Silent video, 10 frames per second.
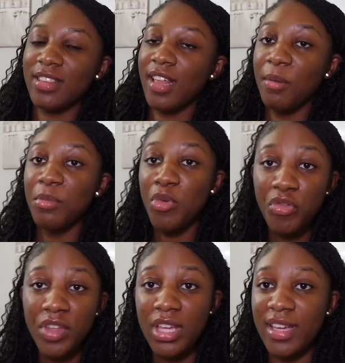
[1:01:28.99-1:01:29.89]
That
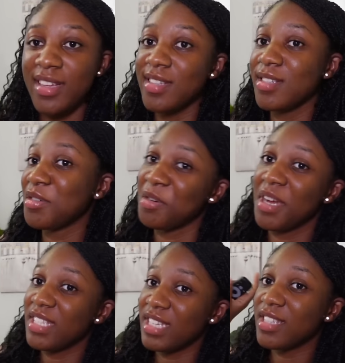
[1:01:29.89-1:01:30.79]
movie is
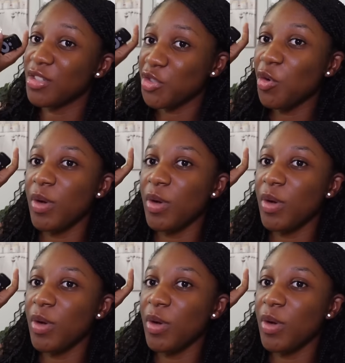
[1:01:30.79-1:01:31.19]
crazy. It's a show.